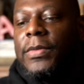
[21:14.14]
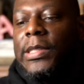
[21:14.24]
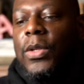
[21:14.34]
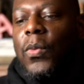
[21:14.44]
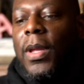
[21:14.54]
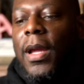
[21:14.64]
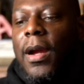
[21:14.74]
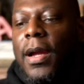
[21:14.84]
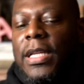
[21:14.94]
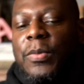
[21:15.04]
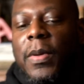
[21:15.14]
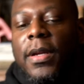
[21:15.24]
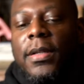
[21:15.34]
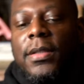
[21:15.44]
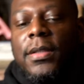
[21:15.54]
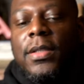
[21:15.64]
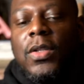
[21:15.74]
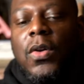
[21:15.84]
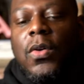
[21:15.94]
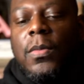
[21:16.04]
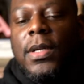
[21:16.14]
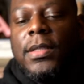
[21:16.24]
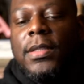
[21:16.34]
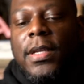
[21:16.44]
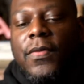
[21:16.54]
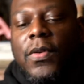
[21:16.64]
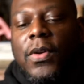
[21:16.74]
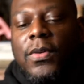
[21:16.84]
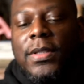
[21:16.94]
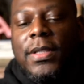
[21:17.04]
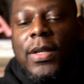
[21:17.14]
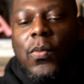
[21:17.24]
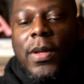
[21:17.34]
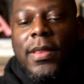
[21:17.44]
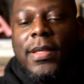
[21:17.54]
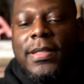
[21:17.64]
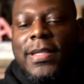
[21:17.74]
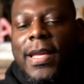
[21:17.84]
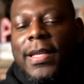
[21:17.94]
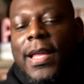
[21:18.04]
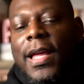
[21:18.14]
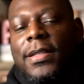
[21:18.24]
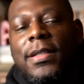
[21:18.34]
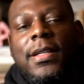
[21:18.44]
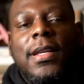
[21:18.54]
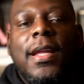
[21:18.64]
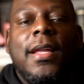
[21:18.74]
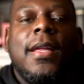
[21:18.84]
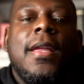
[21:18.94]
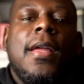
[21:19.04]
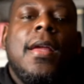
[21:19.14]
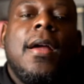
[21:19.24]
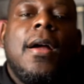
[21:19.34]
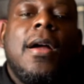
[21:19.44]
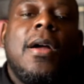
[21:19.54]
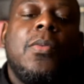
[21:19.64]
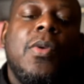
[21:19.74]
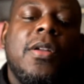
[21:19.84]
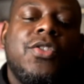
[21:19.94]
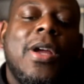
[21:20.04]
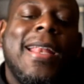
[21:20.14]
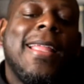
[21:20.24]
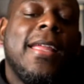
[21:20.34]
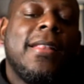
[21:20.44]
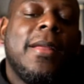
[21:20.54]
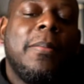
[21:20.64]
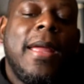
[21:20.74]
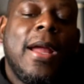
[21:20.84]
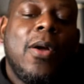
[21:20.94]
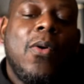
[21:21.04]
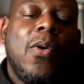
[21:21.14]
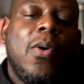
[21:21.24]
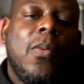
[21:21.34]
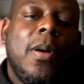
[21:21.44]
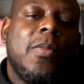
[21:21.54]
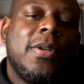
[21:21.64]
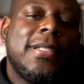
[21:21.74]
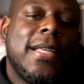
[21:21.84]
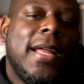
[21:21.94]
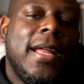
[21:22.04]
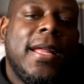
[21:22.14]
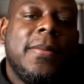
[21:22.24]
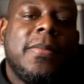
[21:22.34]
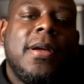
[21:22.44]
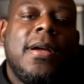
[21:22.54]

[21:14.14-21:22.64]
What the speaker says: We are experiencing so much difficulty with this technology today. We'll try to get them back on one more time.